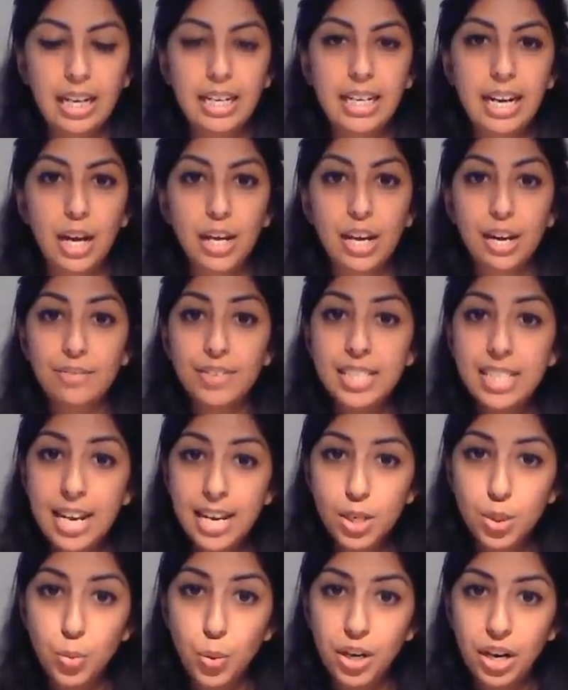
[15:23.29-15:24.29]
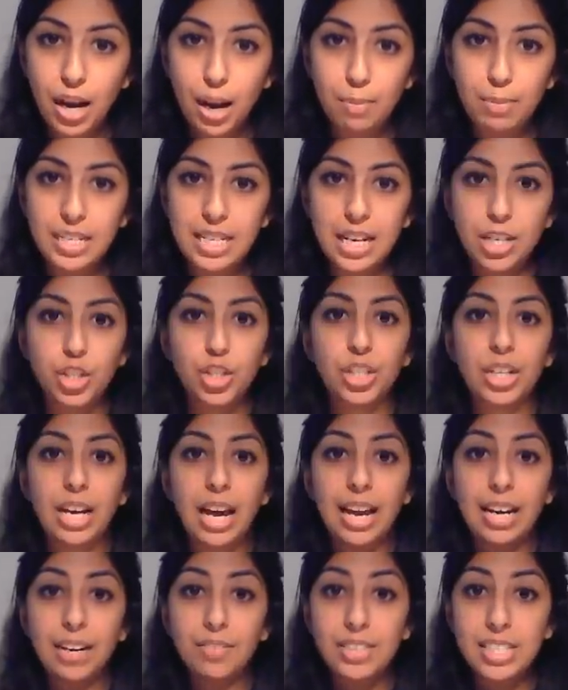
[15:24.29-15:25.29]
Now, you have stage one hypertension
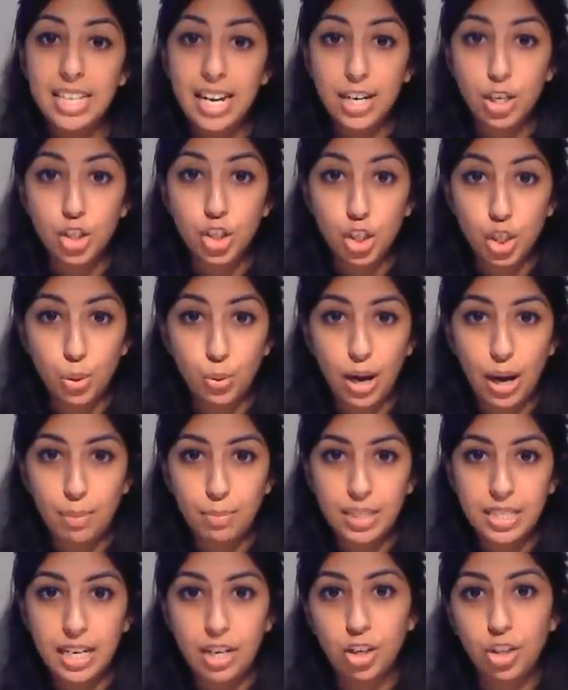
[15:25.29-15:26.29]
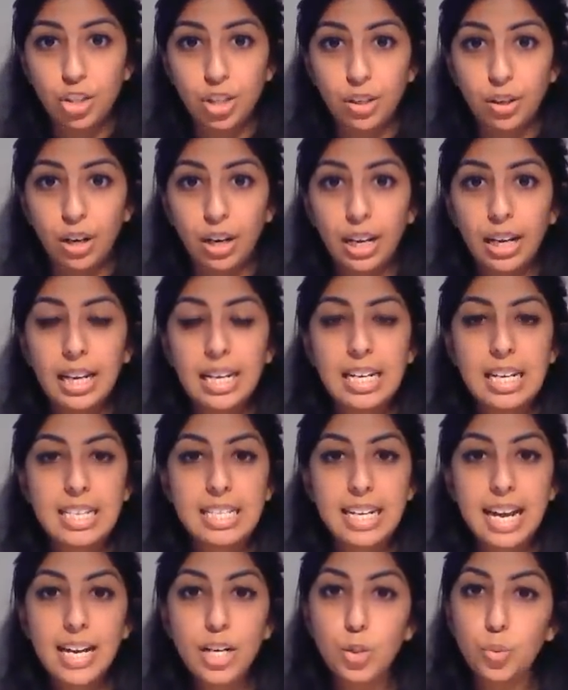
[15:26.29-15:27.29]
and you have stage two hypertension.
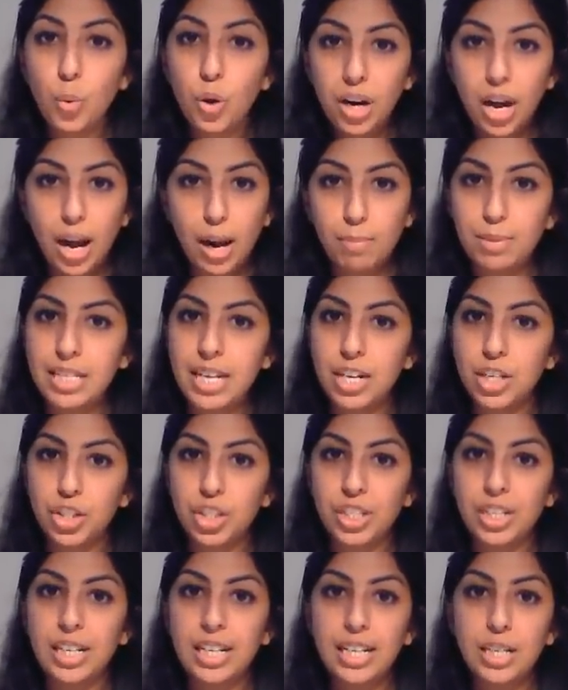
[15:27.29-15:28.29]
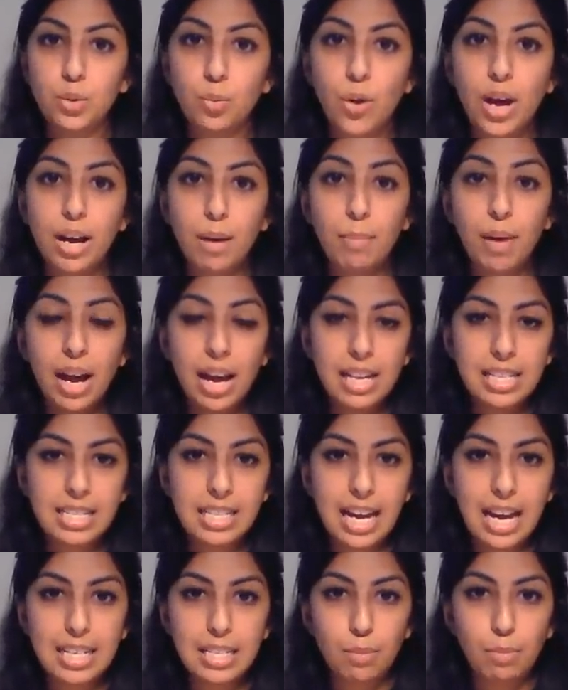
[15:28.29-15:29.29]
Stage one hypertension is when a
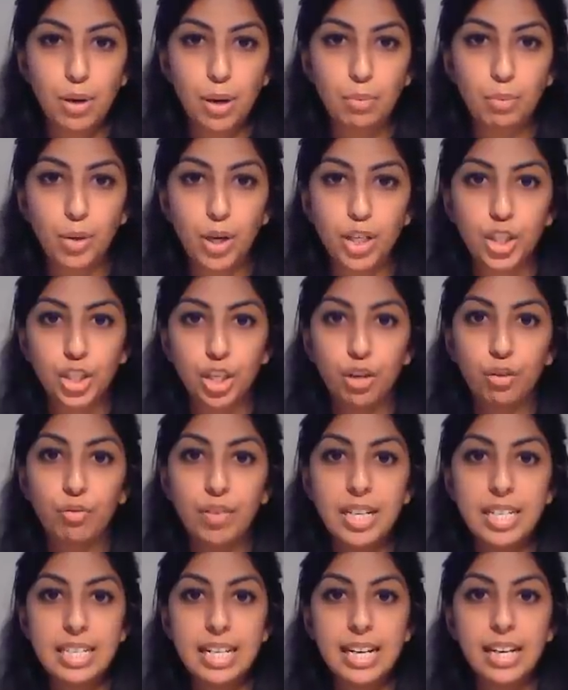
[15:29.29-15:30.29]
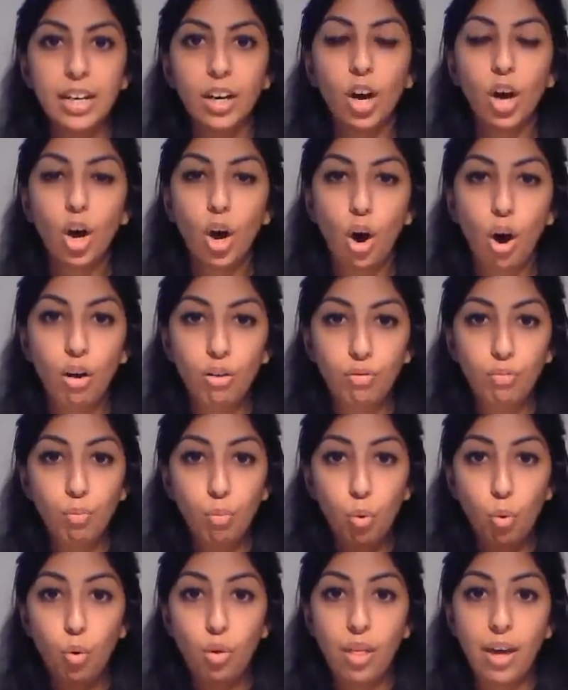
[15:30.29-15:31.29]
person has a blood pressure reading of
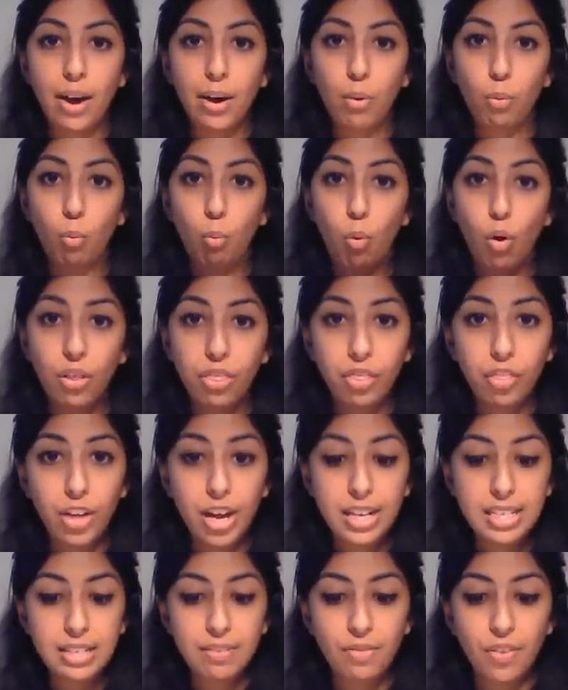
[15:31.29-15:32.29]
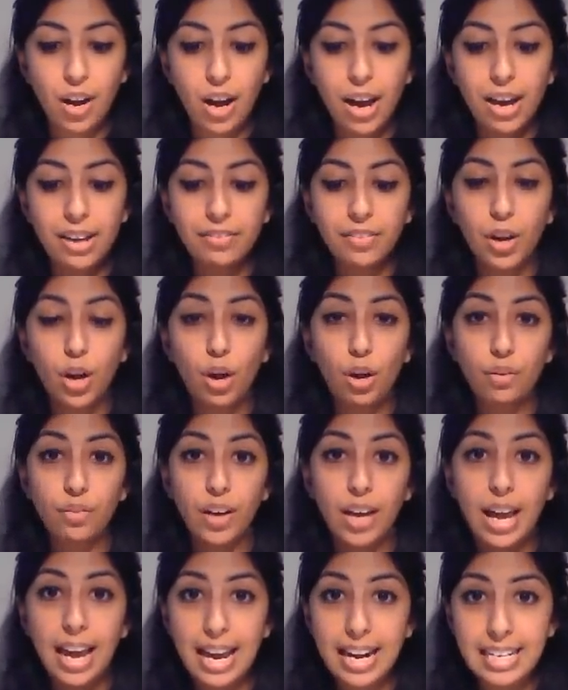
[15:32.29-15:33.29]
more than 135
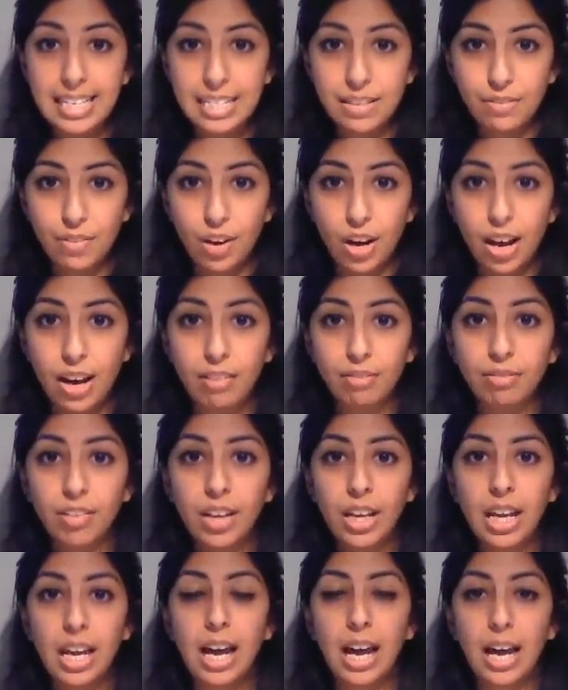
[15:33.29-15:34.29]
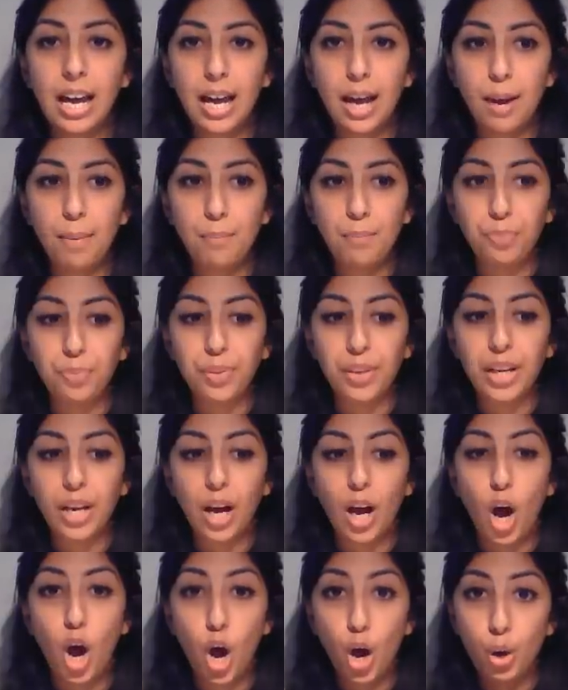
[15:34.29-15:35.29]
over 85 um,
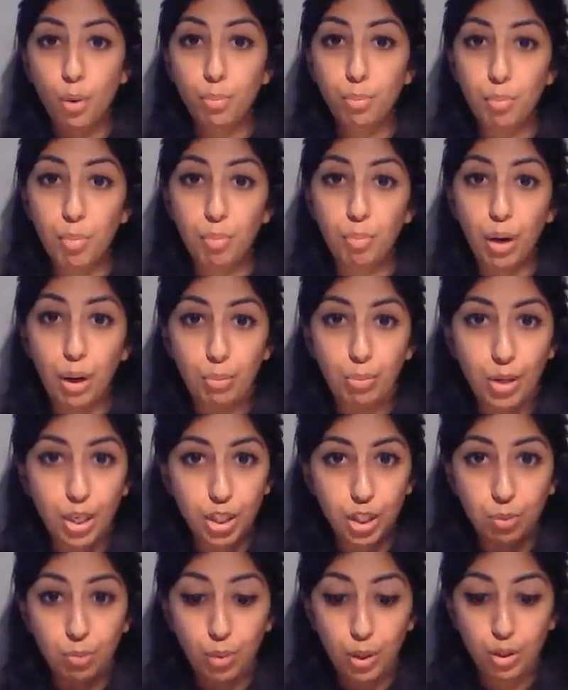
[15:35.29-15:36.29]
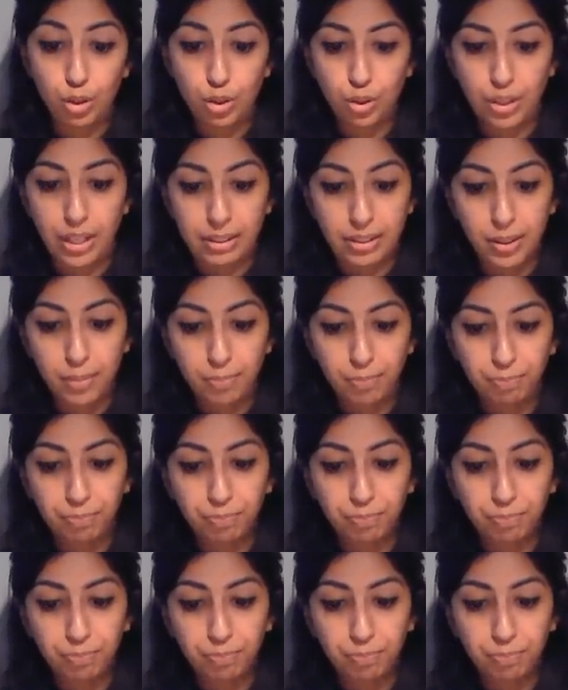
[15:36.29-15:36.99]
home blood pressure monitoring.